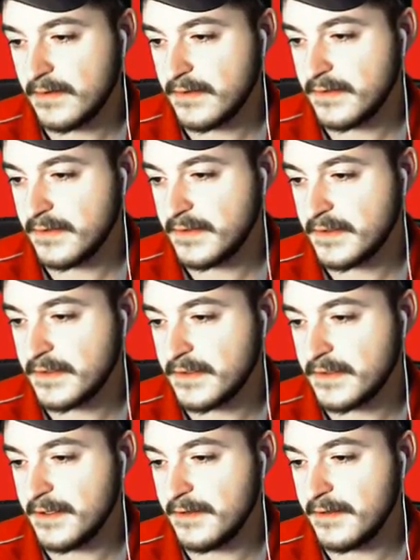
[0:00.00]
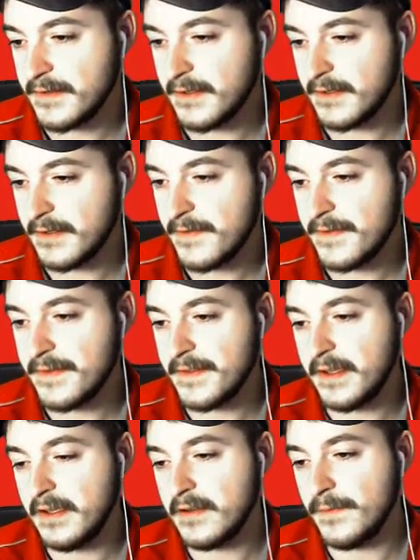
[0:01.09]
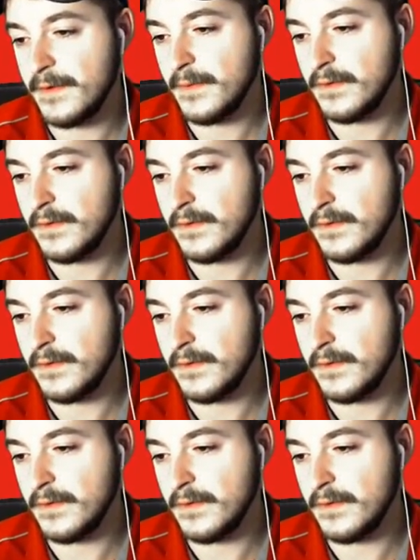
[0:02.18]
Staryu because I don't think we will